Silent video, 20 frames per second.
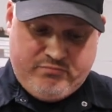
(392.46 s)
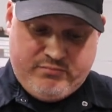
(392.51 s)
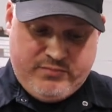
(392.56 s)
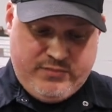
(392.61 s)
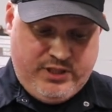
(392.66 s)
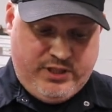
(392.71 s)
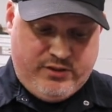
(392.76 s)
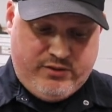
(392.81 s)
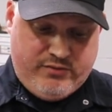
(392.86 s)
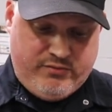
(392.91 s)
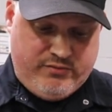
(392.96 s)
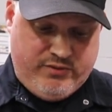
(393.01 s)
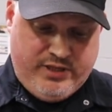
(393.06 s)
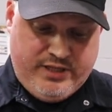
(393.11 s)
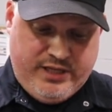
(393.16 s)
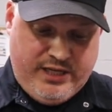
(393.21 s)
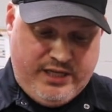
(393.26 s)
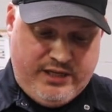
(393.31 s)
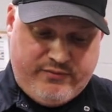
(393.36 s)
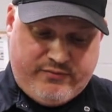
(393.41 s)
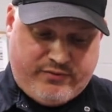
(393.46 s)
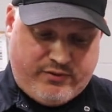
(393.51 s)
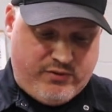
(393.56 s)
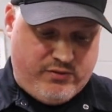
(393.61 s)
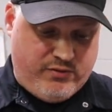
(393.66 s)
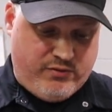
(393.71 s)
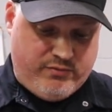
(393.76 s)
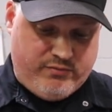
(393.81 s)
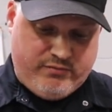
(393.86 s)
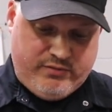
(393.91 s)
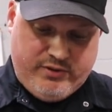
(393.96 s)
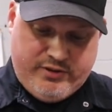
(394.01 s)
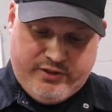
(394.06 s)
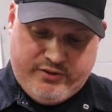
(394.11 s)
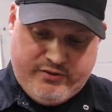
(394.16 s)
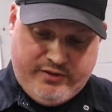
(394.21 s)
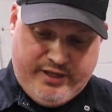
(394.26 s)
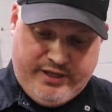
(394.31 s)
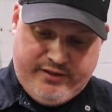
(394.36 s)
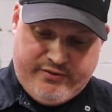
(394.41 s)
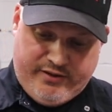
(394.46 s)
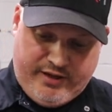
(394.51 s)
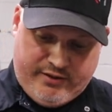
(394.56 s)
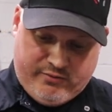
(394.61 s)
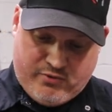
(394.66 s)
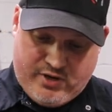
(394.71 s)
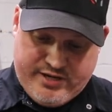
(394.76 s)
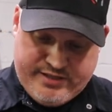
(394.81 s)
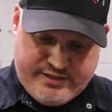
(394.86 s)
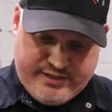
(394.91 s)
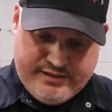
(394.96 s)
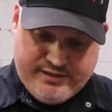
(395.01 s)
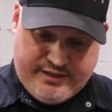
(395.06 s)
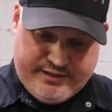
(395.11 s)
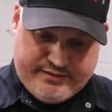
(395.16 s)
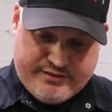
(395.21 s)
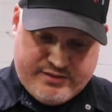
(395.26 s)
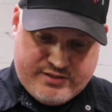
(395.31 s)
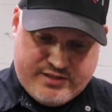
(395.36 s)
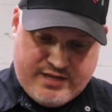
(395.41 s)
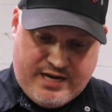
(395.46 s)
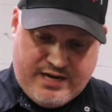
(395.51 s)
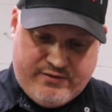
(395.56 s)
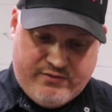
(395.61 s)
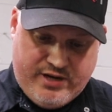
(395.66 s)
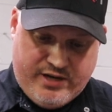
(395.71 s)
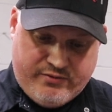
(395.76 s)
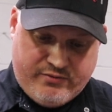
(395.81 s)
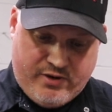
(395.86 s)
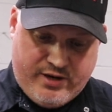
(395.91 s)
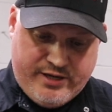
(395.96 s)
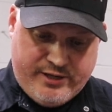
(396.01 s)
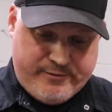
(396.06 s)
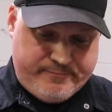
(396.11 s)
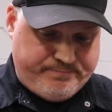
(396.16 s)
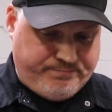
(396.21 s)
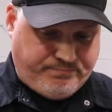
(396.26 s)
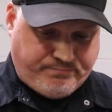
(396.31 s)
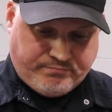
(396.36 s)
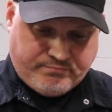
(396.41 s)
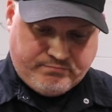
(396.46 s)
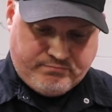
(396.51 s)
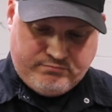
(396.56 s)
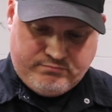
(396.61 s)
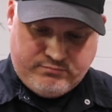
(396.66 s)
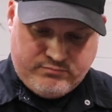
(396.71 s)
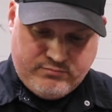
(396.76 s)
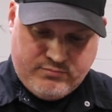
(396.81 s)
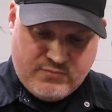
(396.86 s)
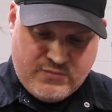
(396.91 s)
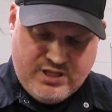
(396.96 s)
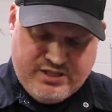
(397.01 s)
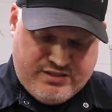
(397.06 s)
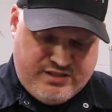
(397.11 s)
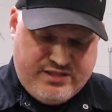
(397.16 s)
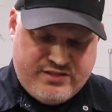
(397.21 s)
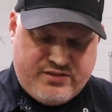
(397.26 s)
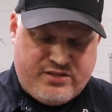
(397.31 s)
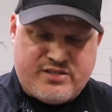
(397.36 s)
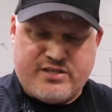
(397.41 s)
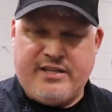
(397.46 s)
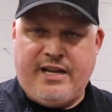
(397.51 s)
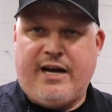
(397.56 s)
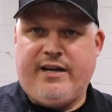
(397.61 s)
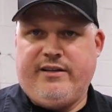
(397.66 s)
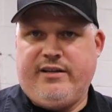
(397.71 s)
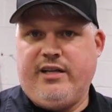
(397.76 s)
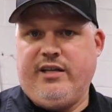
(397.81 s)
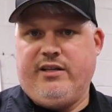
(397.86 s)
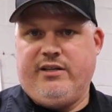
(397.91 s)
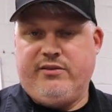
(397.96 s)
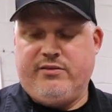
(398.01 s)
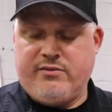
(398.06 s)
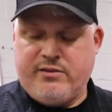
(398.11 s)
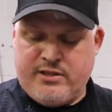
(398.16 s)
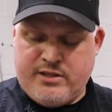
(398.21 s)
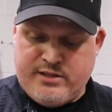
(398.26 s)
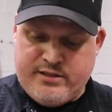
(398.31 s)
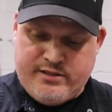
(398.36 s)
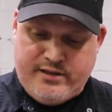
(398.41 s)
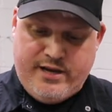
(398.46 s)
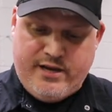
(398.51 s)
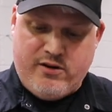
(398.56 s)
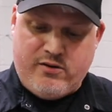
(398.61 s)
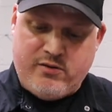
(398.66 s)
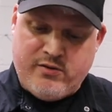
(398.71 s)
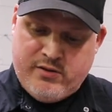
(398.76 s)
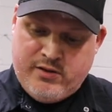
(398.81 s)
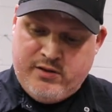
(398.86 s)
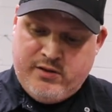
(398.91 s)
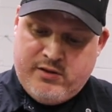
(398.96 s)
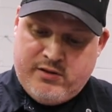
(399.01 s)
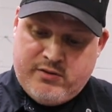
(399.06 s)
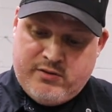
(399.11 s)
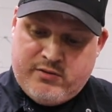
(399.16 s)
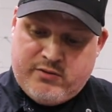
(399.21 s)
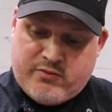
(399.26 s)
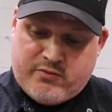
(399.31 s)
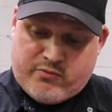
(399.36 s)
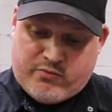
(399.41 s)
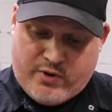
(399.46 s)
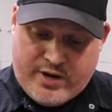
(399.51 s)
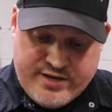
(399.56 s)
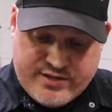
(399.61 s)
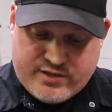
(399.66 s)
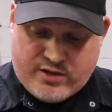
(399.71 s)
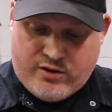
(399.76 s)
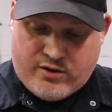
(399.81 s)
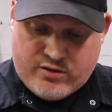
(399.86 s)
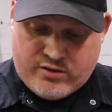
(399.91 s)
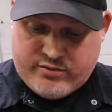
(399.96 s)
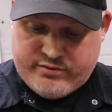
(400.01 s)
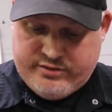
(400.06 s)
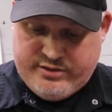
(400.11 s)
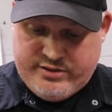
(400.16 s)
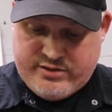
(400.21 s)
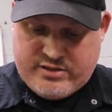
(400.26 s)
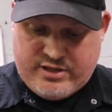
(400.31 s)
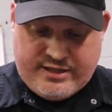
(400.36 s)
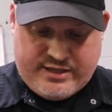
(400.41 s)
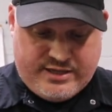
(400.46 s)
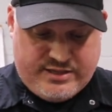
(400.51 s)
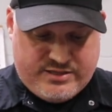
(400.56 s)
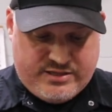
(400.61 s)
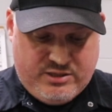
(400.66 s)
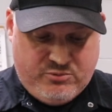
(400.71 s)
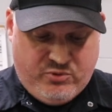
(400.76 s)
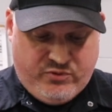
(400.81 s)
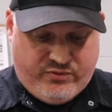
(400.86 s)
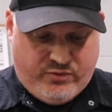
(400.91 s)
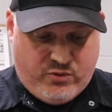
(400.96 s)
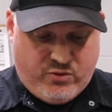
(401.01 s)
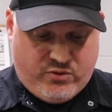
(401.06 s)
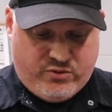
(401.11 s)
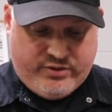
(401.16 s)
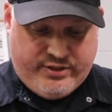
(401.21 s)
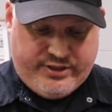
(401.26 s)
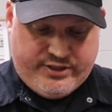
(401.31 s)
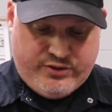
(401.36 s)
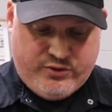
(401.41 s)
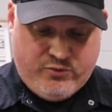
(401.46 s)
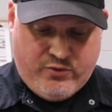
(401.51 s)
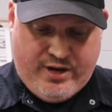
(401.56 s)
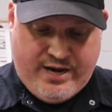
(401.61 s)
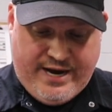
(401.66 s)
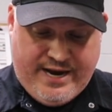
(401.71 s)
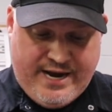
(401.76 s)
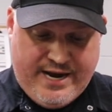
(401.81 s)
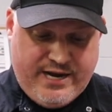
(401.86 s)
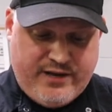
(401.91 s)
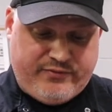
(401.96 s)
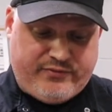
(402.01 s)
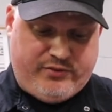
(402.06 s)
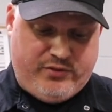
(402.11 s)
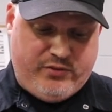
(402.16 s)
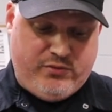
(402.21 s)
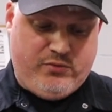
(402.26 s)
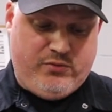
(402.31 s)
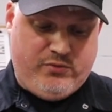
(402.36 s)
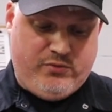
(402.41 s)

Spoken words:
you know, the need for, you know, anything racy like this tie valve right here, it's just not needed. Now, race car, and it's like I said before, like you have to,